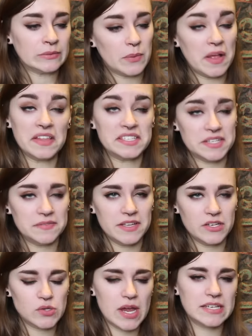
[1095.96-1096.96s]

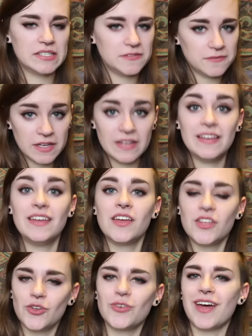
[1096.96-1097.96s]
relatively attractive,
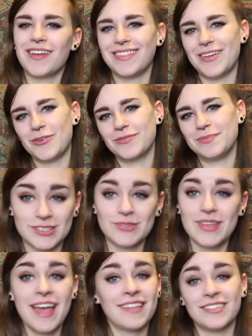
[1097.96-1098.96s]
you're not alone. So
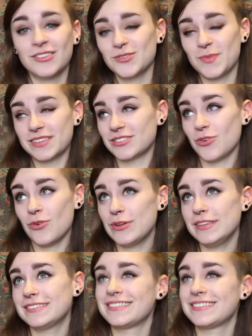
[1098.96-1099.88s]
yeah, those are my stories.